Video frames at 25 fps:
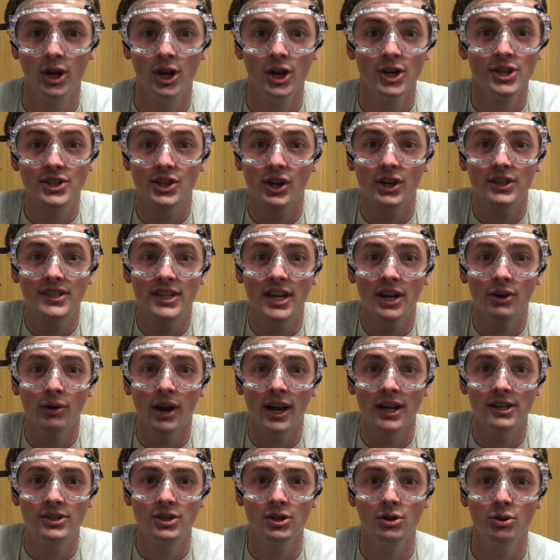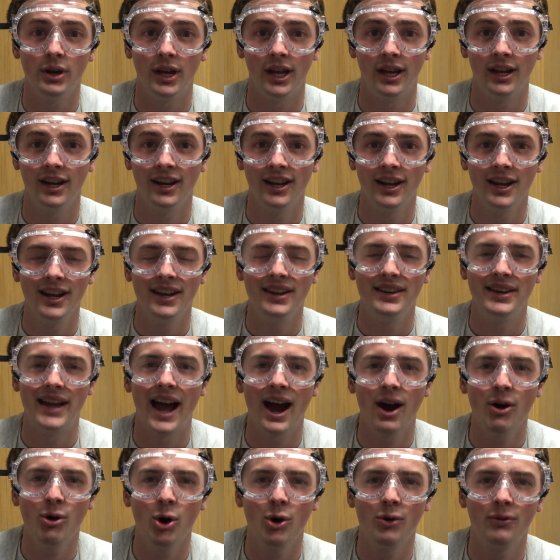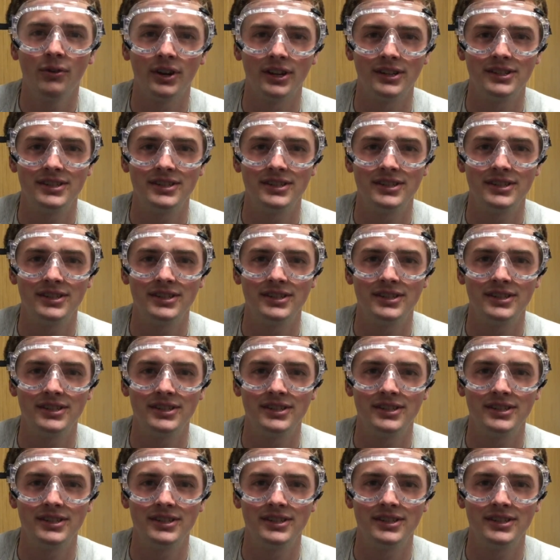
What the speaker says: So let's get right to it. Now over to